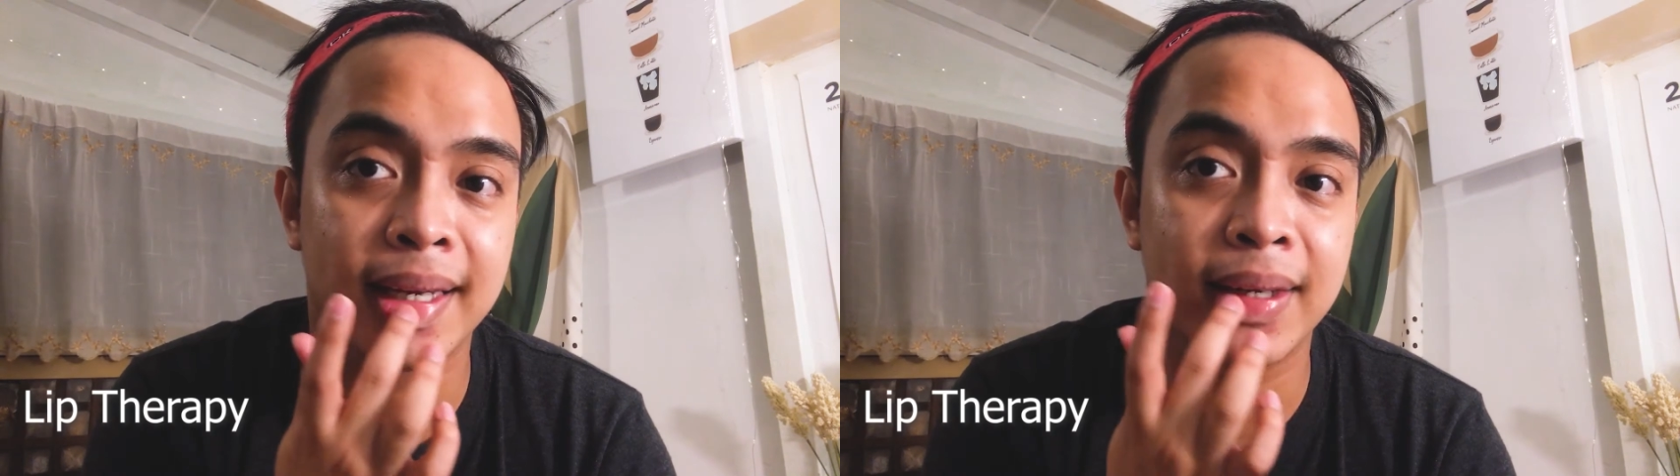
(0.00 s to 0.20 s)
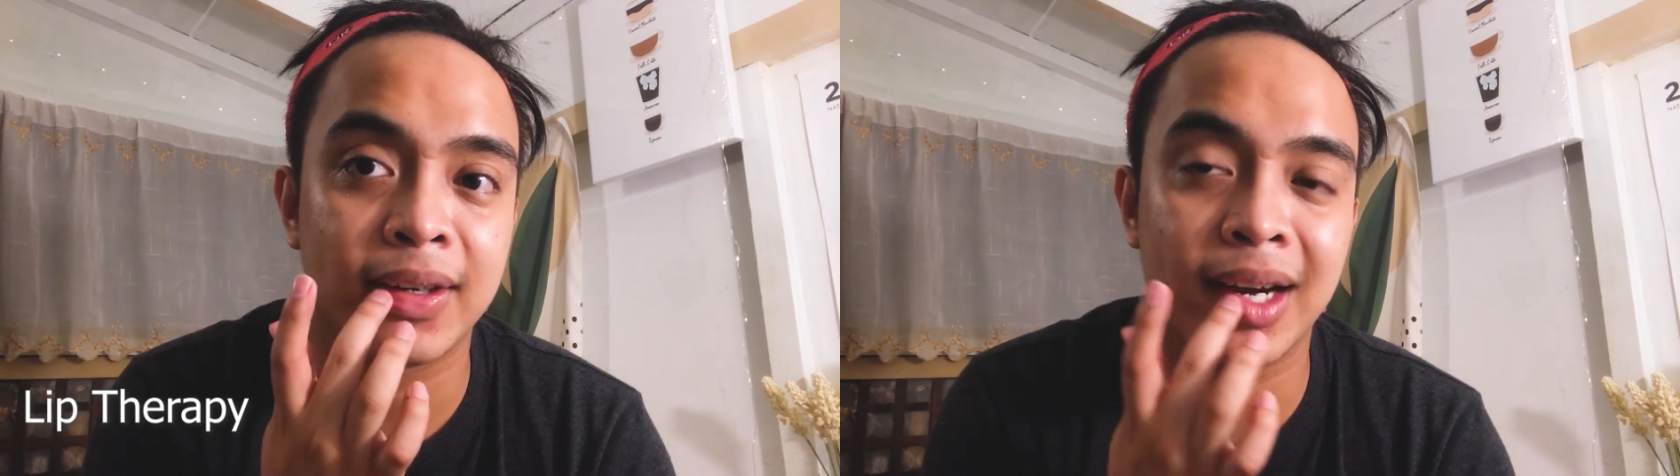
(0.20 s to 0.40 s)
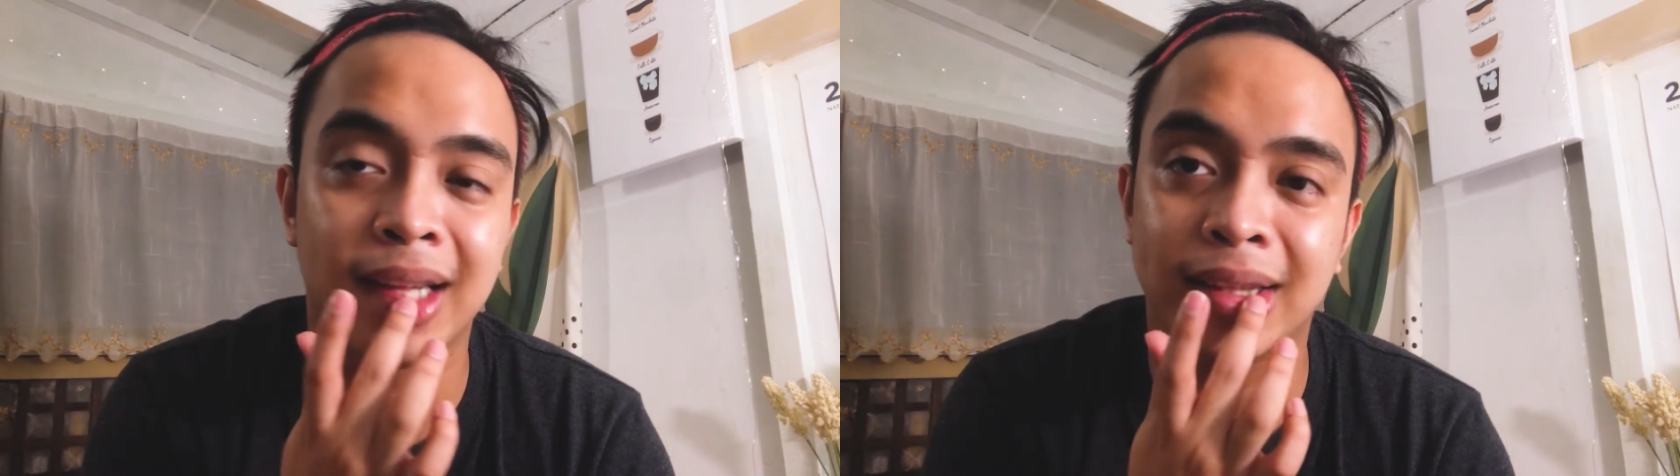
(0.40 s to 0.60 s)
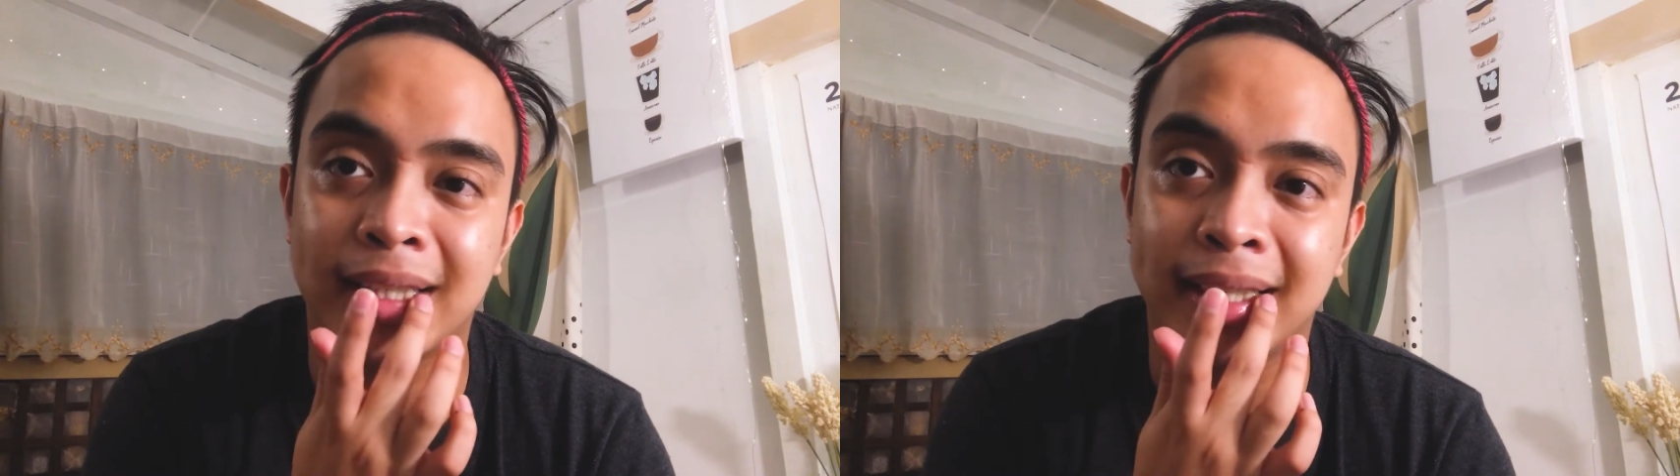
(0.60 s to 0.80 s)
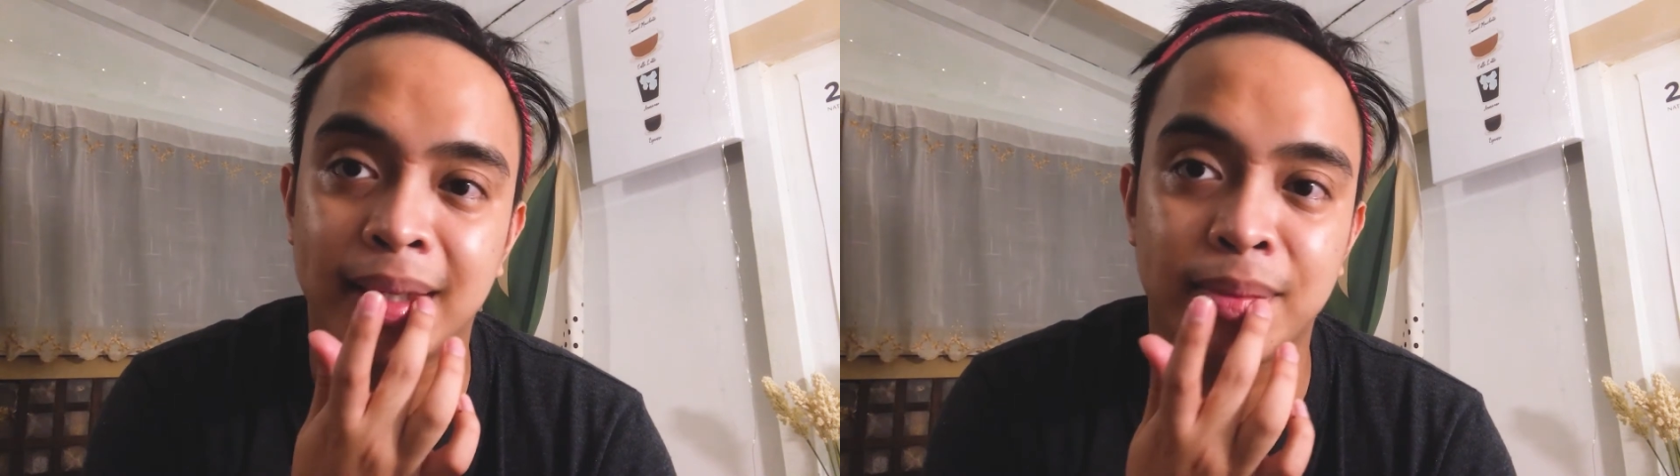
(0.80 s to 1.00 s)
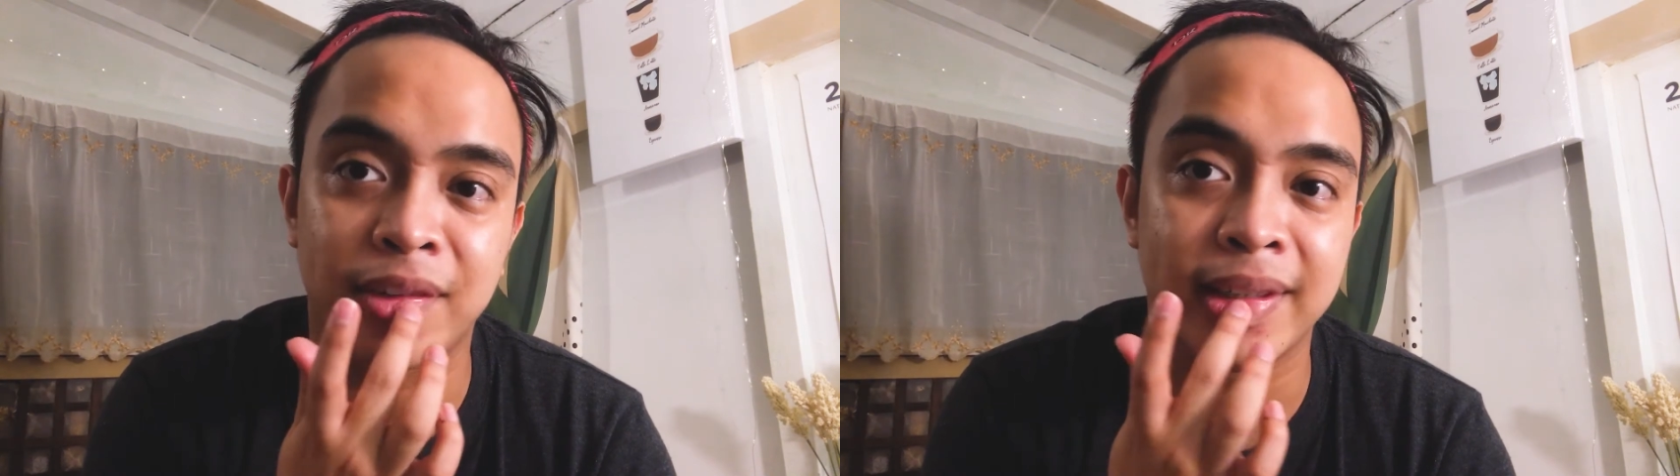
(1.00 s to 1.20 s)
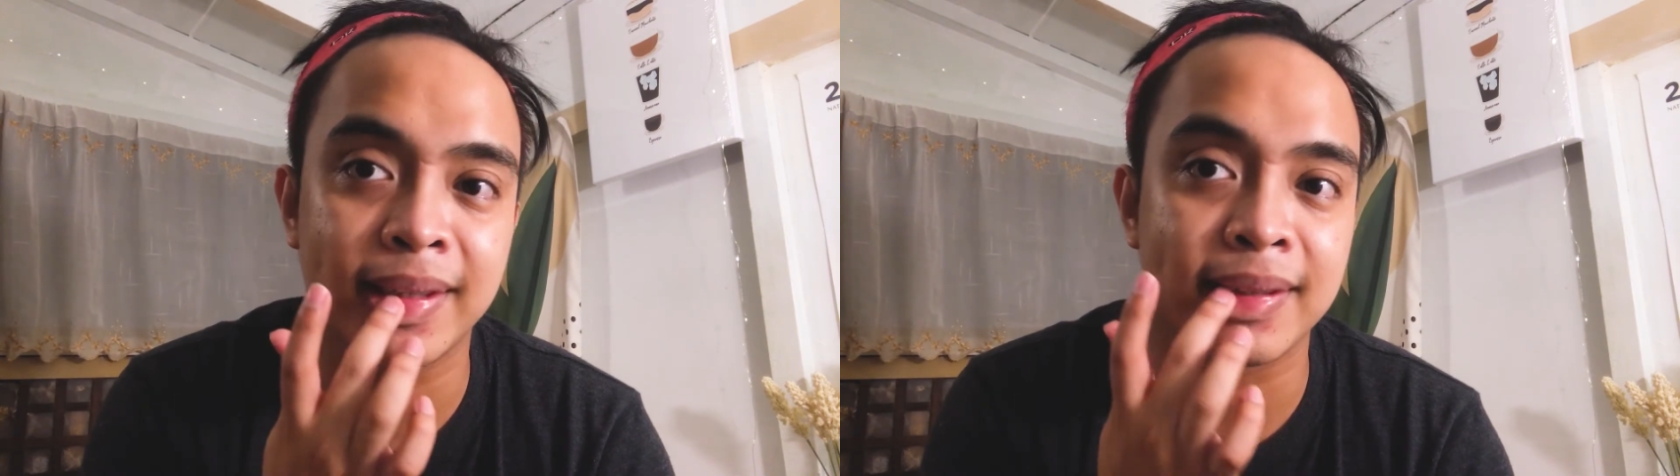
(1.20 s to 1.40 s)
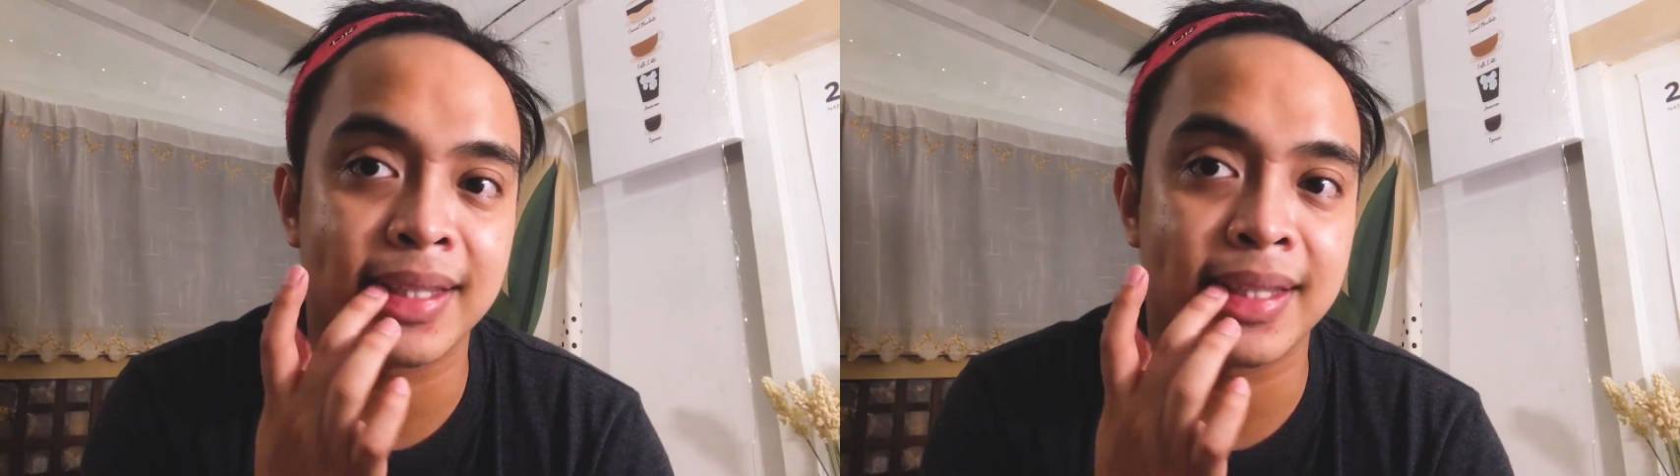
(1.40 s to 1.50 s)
or alternate for that